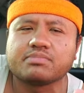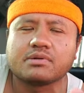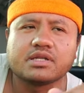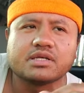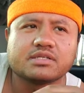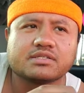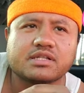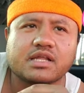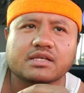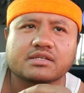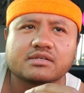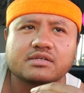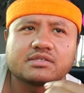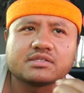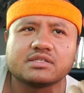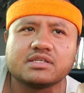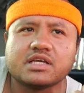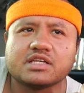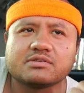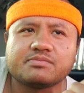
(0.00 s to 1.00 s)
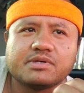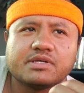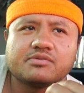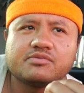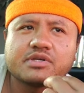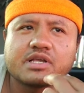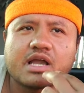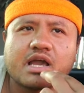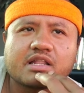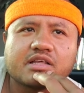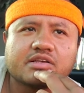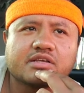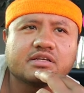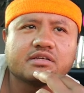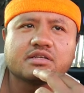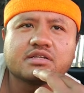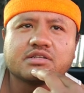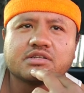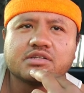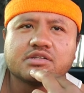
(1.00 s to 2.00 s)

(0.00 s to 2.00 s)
police, like a CHP we got here,